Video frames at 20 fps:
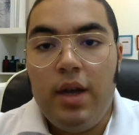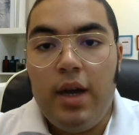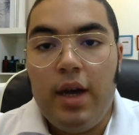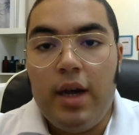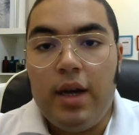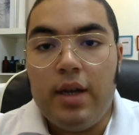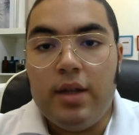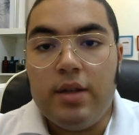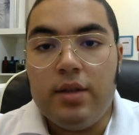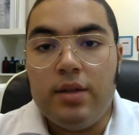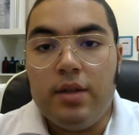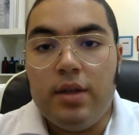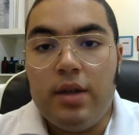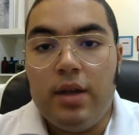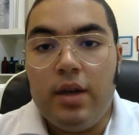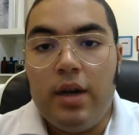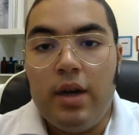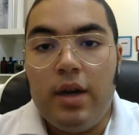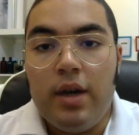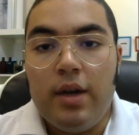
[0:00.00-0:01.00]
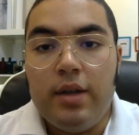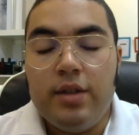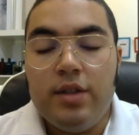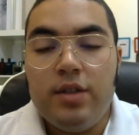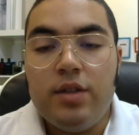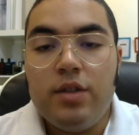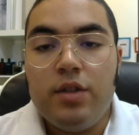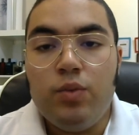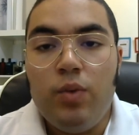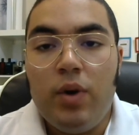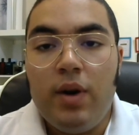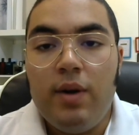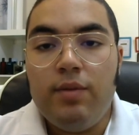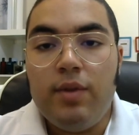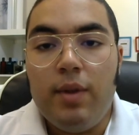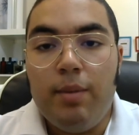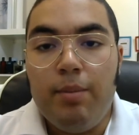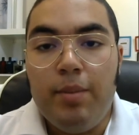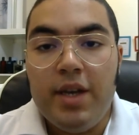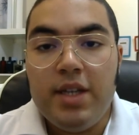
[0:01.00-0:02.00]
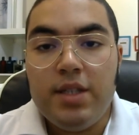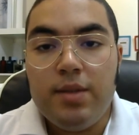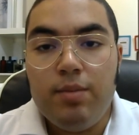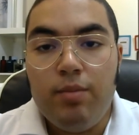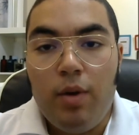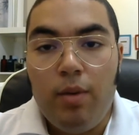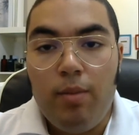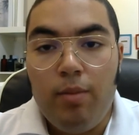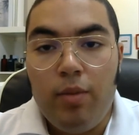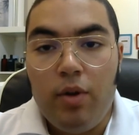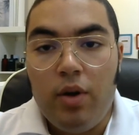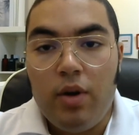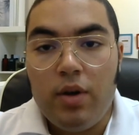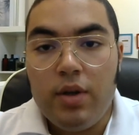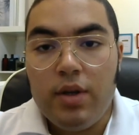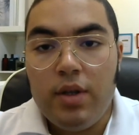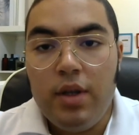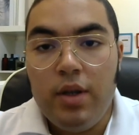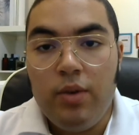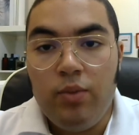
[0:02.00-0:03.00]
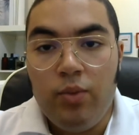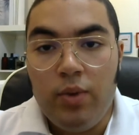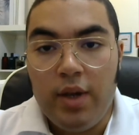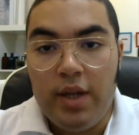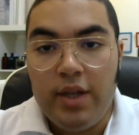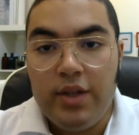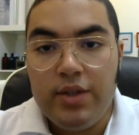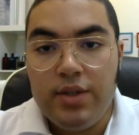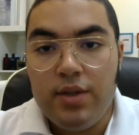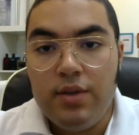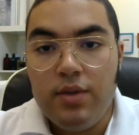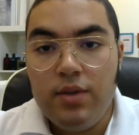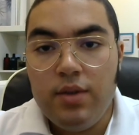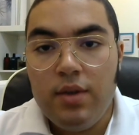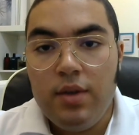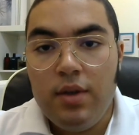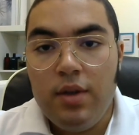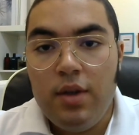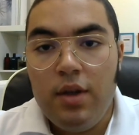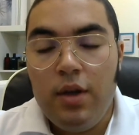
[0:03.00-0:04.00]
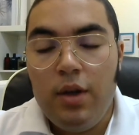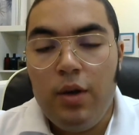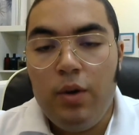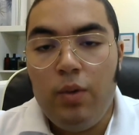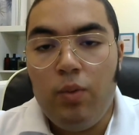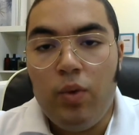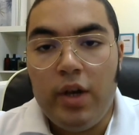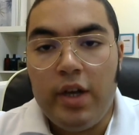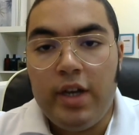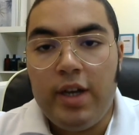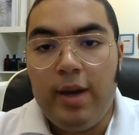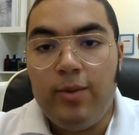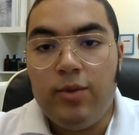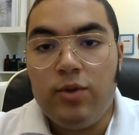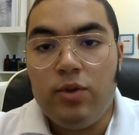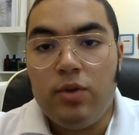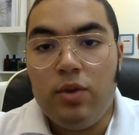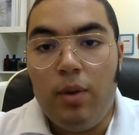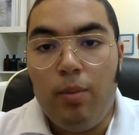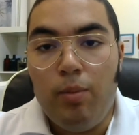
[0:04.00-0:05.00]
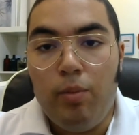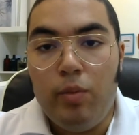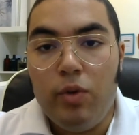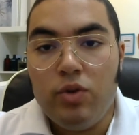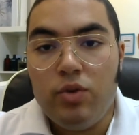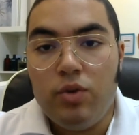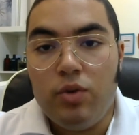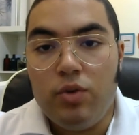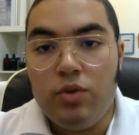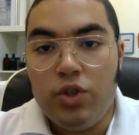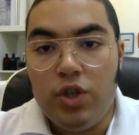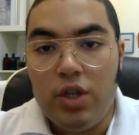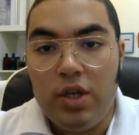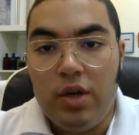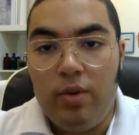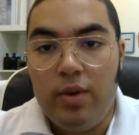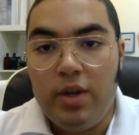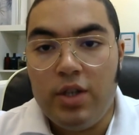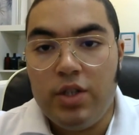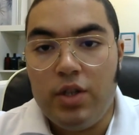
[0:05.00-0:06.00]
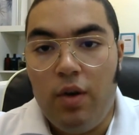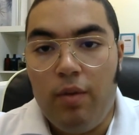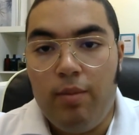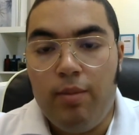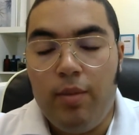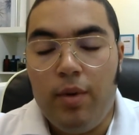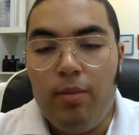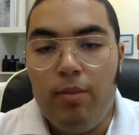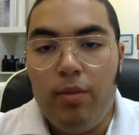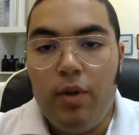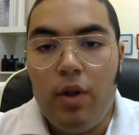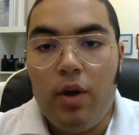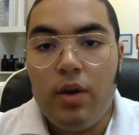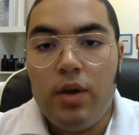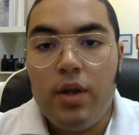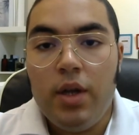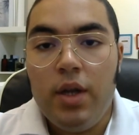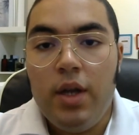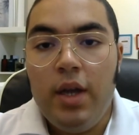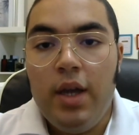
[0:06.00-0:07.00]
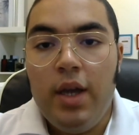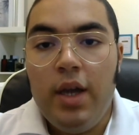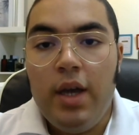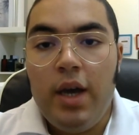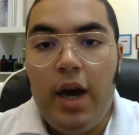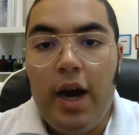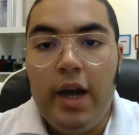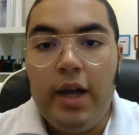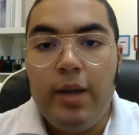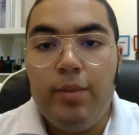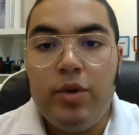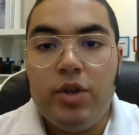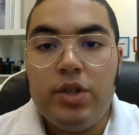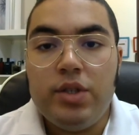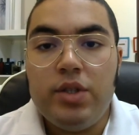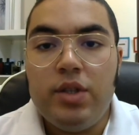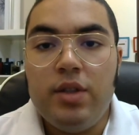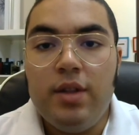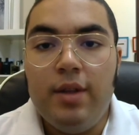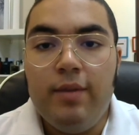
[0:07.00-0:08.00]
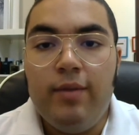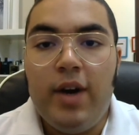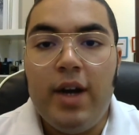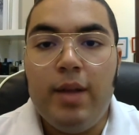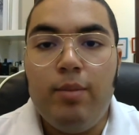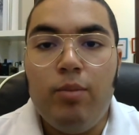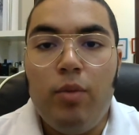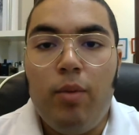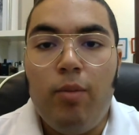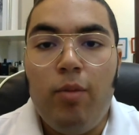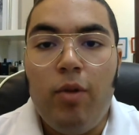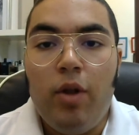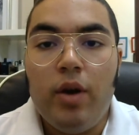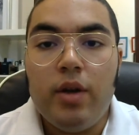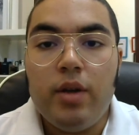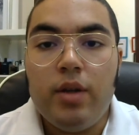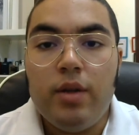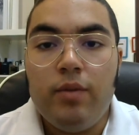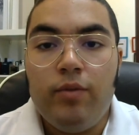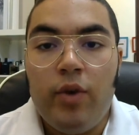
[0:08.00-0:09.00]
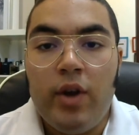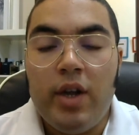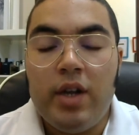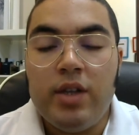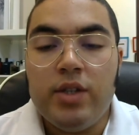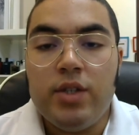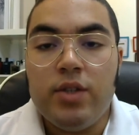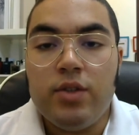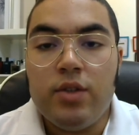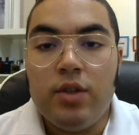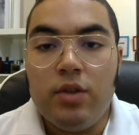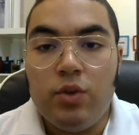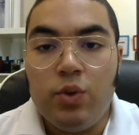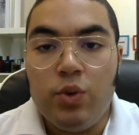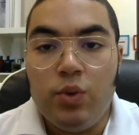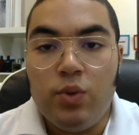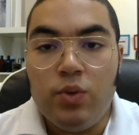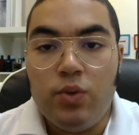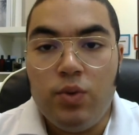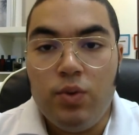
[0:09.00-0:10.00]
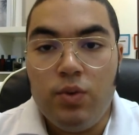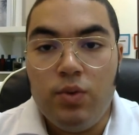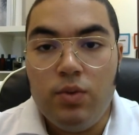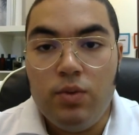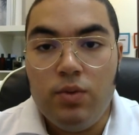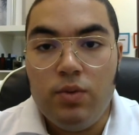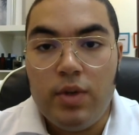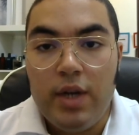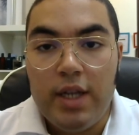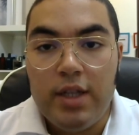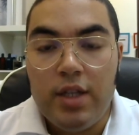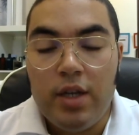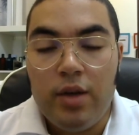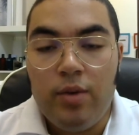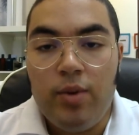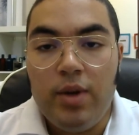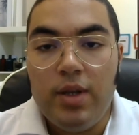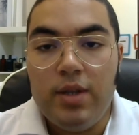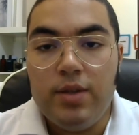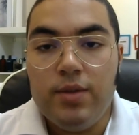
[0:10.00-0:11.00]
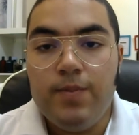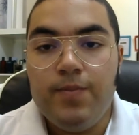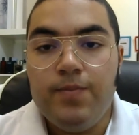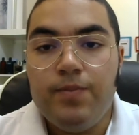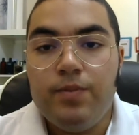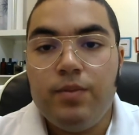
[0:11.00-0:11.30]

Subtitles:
And this is one of the best Mont Blanc releases when it comes to the modern generation of Mont Blanc. I personally divide Mont Blanc fragrances into two categories.